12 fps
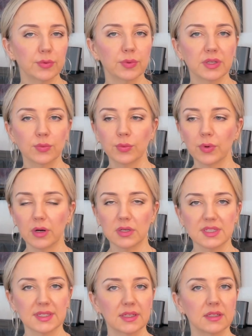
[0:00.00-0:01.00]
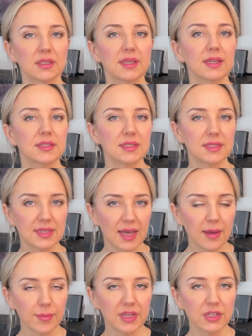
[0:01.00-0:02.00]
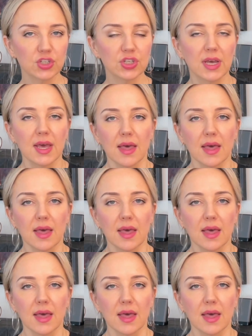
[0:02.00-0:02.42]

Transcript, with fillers: When our skin gets damaged,